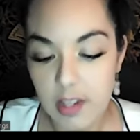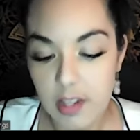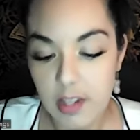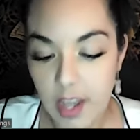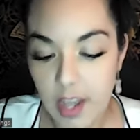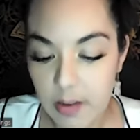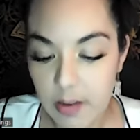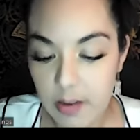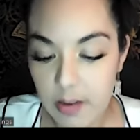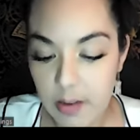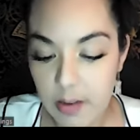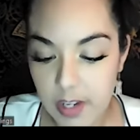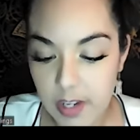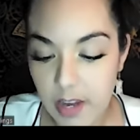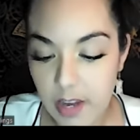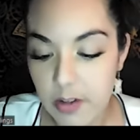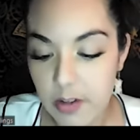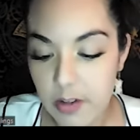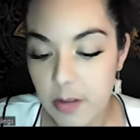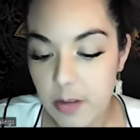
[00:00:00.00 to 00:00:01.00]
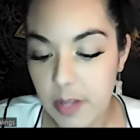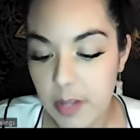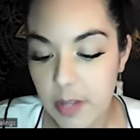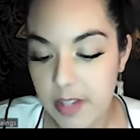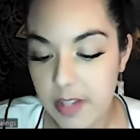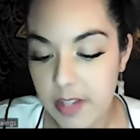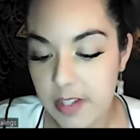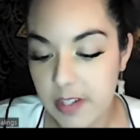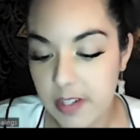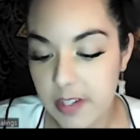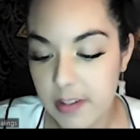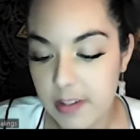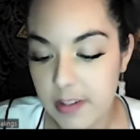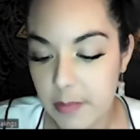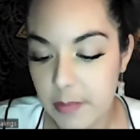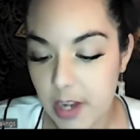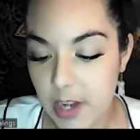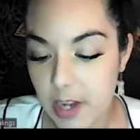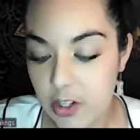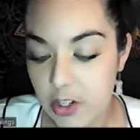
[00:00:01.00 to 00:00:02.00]
Count your blessings
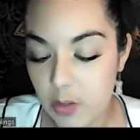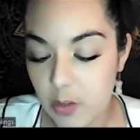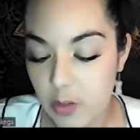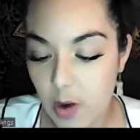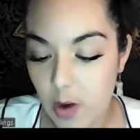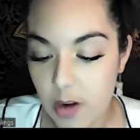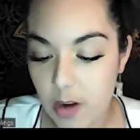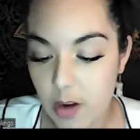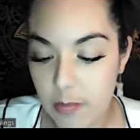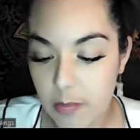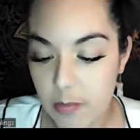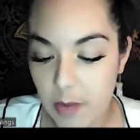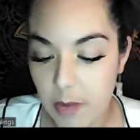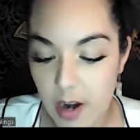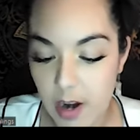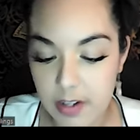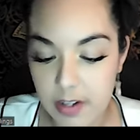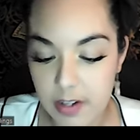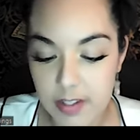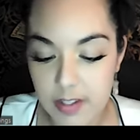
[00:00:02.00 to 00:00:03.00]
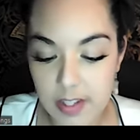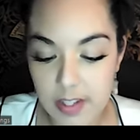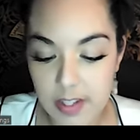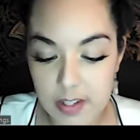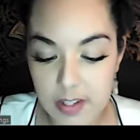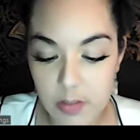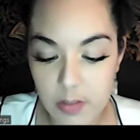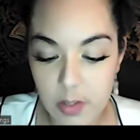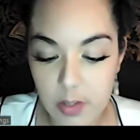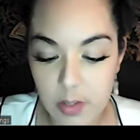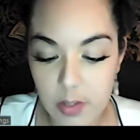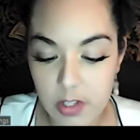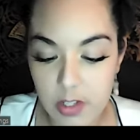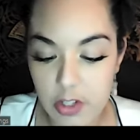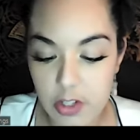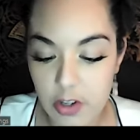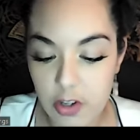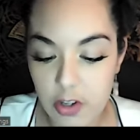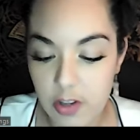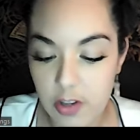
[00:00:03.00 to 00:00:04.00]
and magic rock practices will
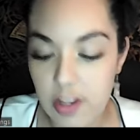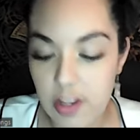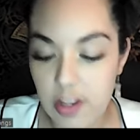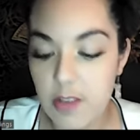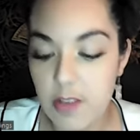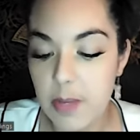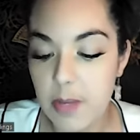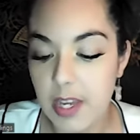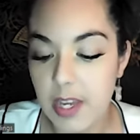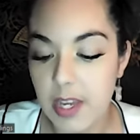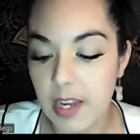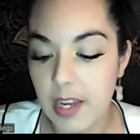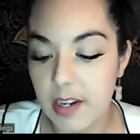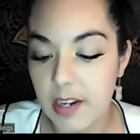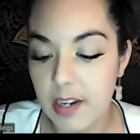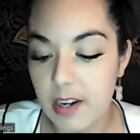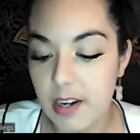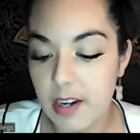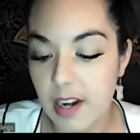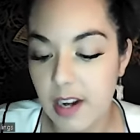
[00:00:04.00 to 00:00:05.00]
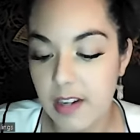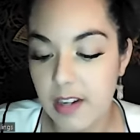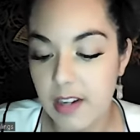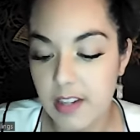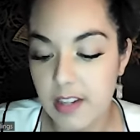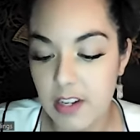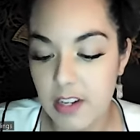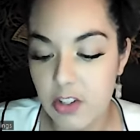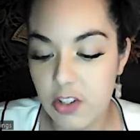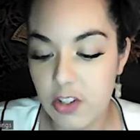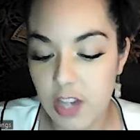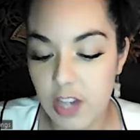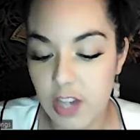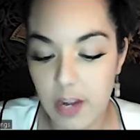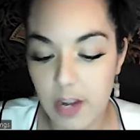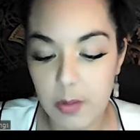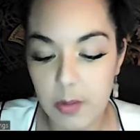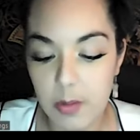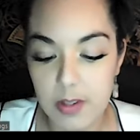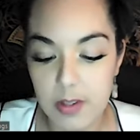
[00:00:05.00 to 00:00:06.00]
ensure that you begin and end each
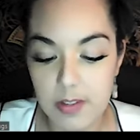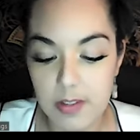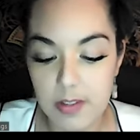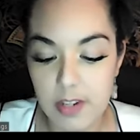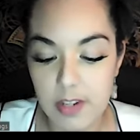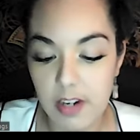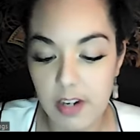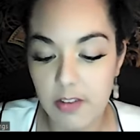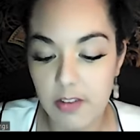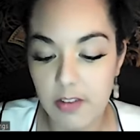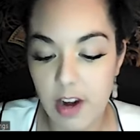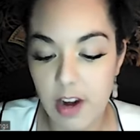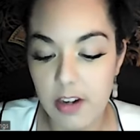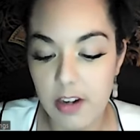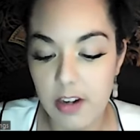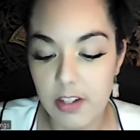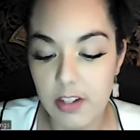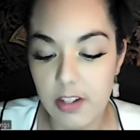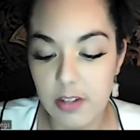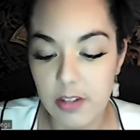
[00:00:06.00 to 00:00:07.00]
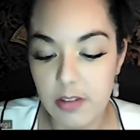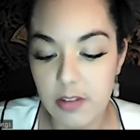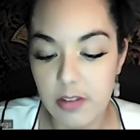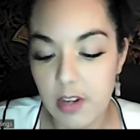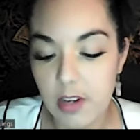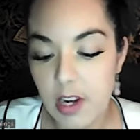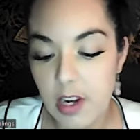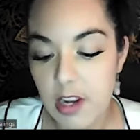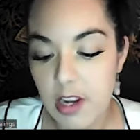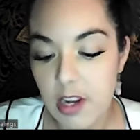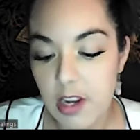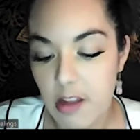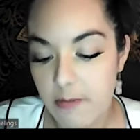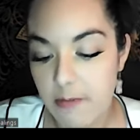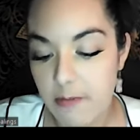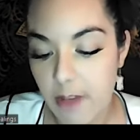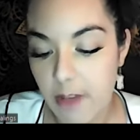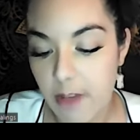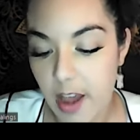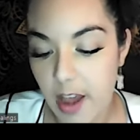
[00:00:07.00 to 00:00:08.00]
day with a state of gratitude.
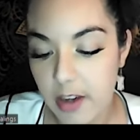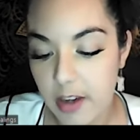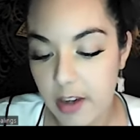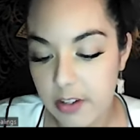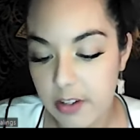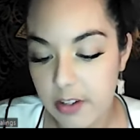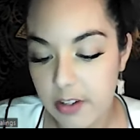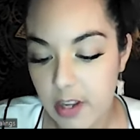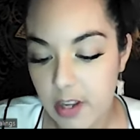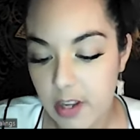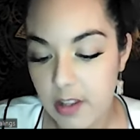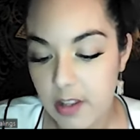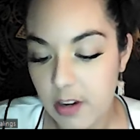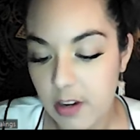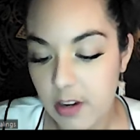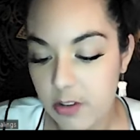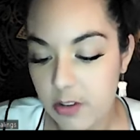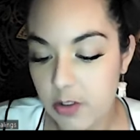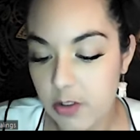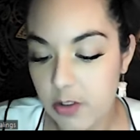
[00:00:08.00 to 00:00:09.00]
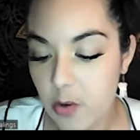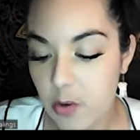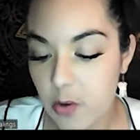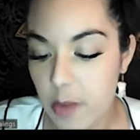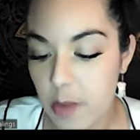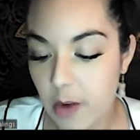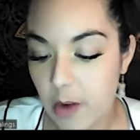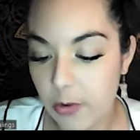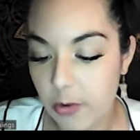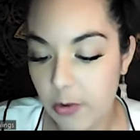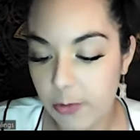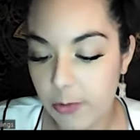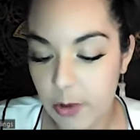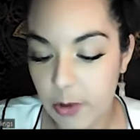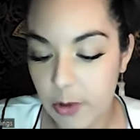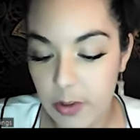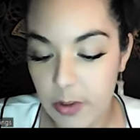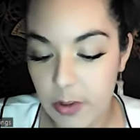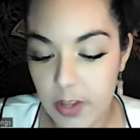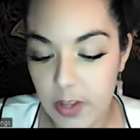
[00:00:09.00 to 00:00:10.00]
In fact, they are so
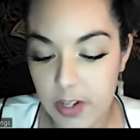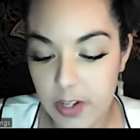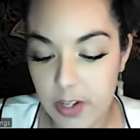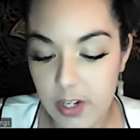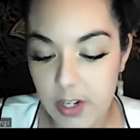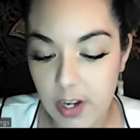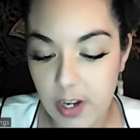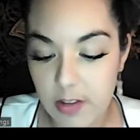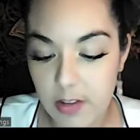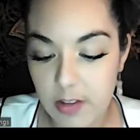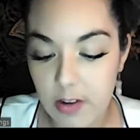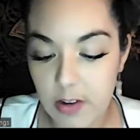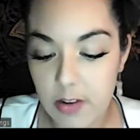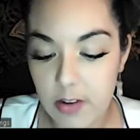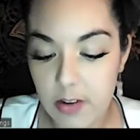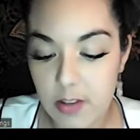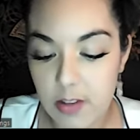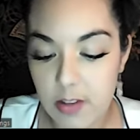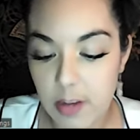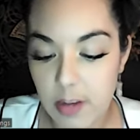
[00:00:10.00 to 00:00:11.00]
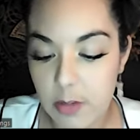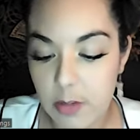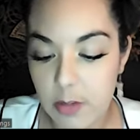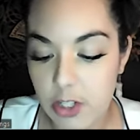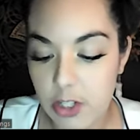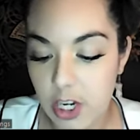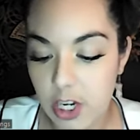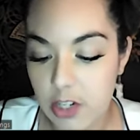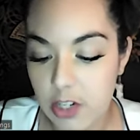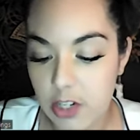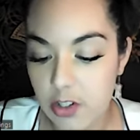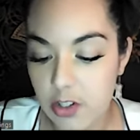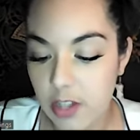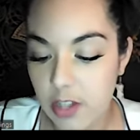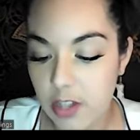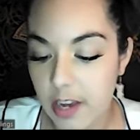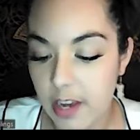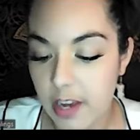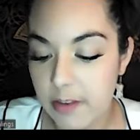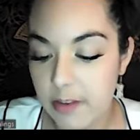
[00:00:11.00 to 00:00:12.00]
powerful that together they would change your
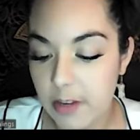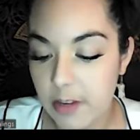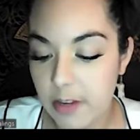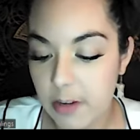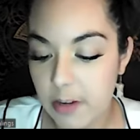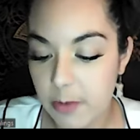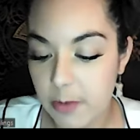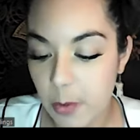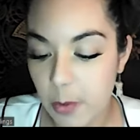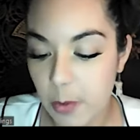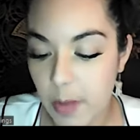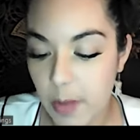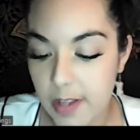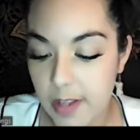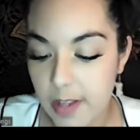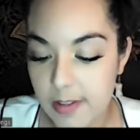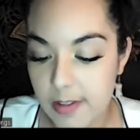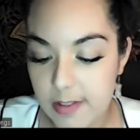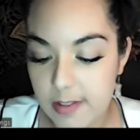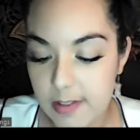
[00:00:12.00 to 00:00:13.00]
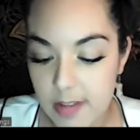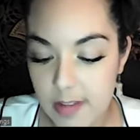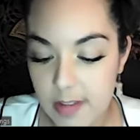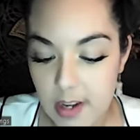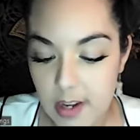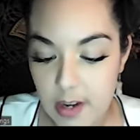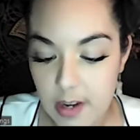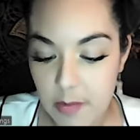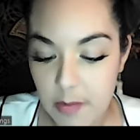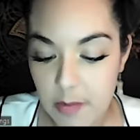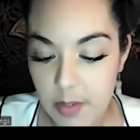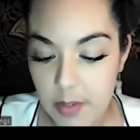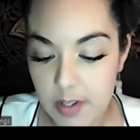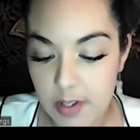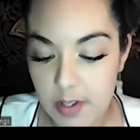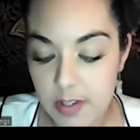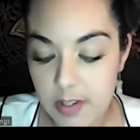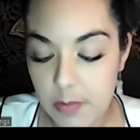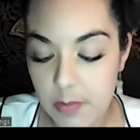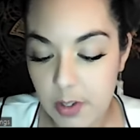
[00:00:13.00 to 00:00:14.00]
life in a few months. But
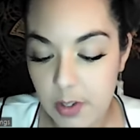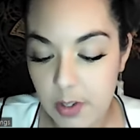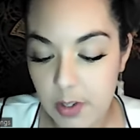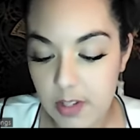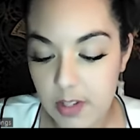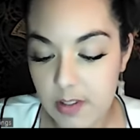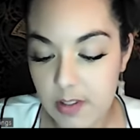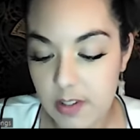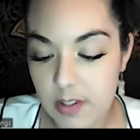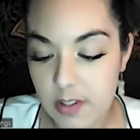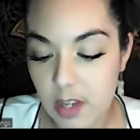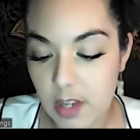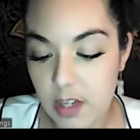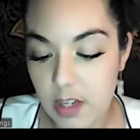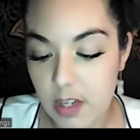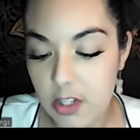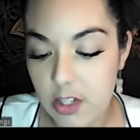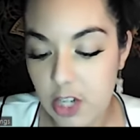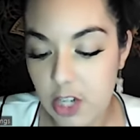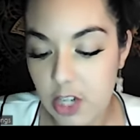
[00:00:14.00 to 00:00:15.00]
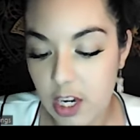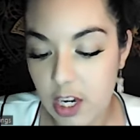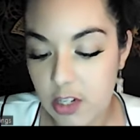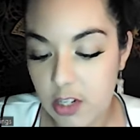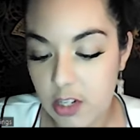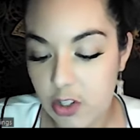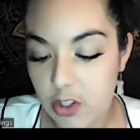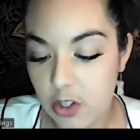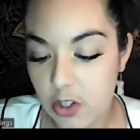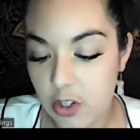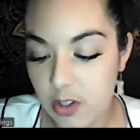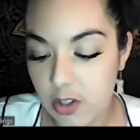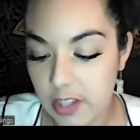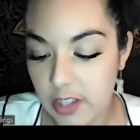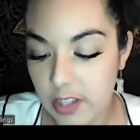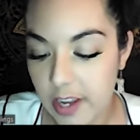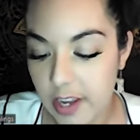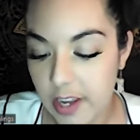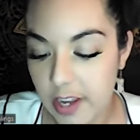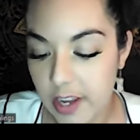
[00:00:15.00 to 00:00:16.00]
this book is designed to change your
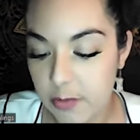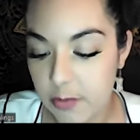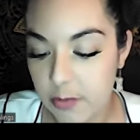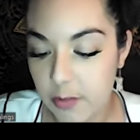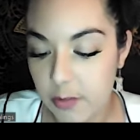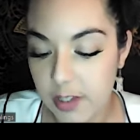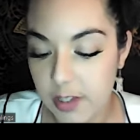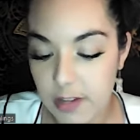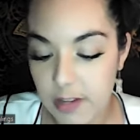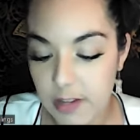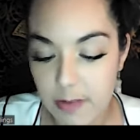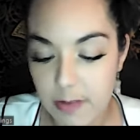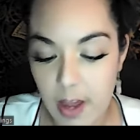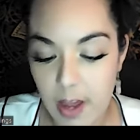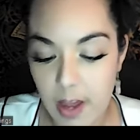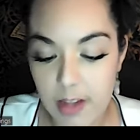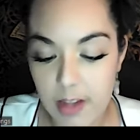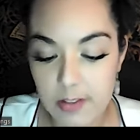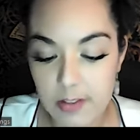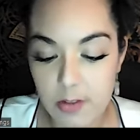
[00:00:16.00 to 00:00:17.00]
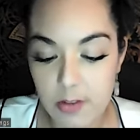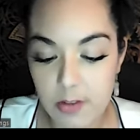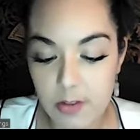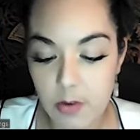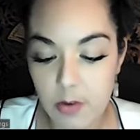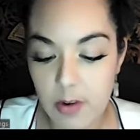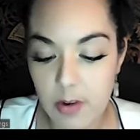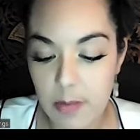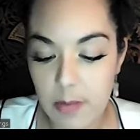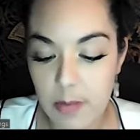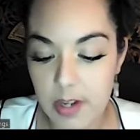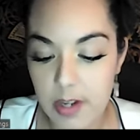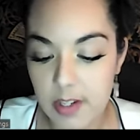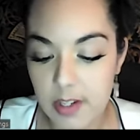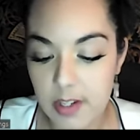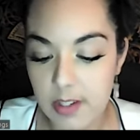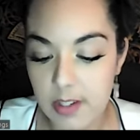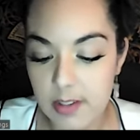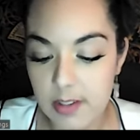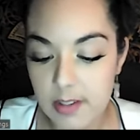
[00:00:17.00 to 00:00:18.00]
life really fast through an
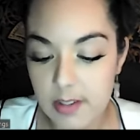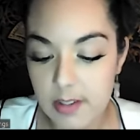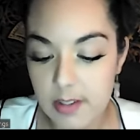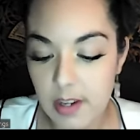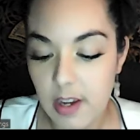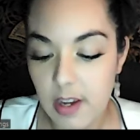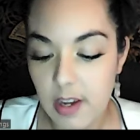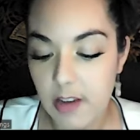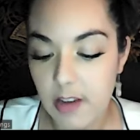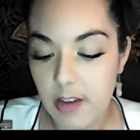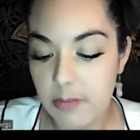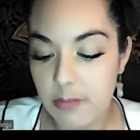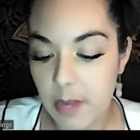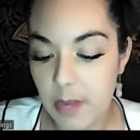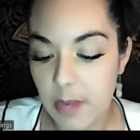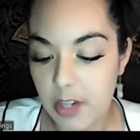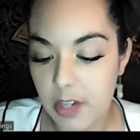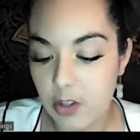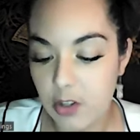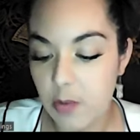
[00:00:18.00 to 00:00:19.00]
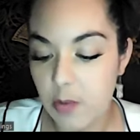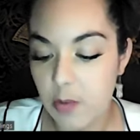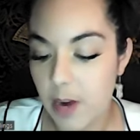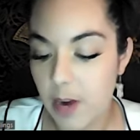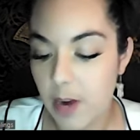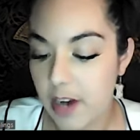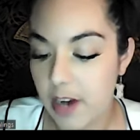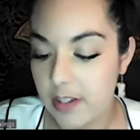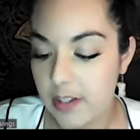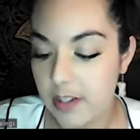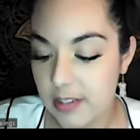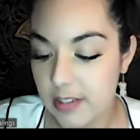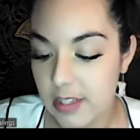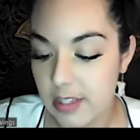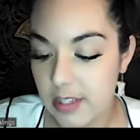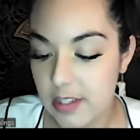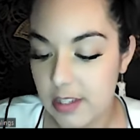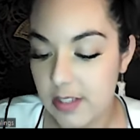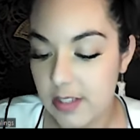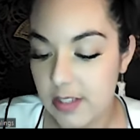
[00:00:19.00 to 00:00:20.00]
abundance of magical
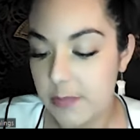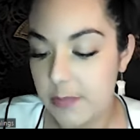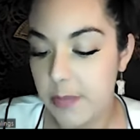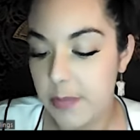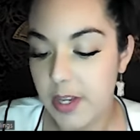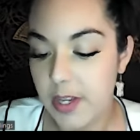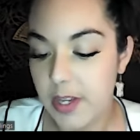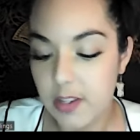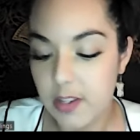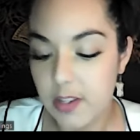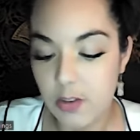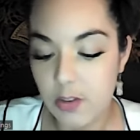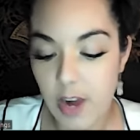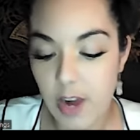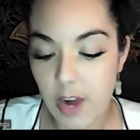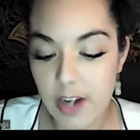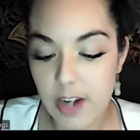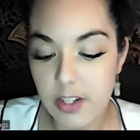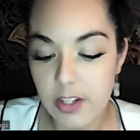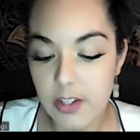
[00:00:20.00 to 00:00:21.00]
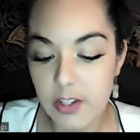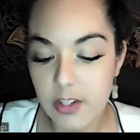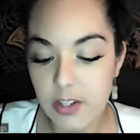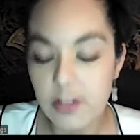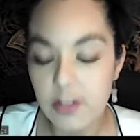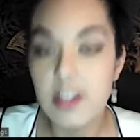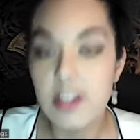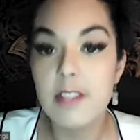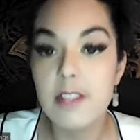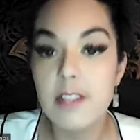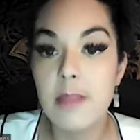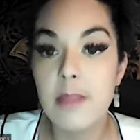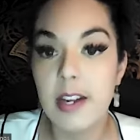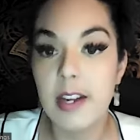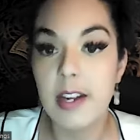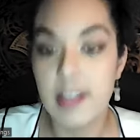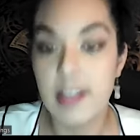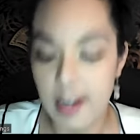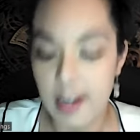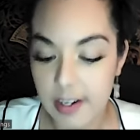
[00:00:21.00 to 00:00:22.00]
practices, because gratitude is
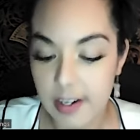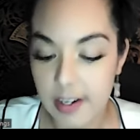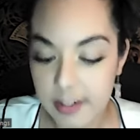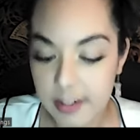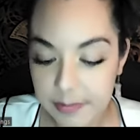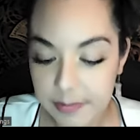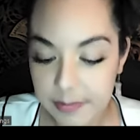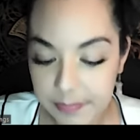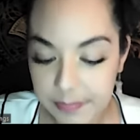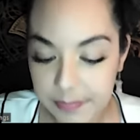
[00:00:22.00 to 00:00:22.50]
magnetic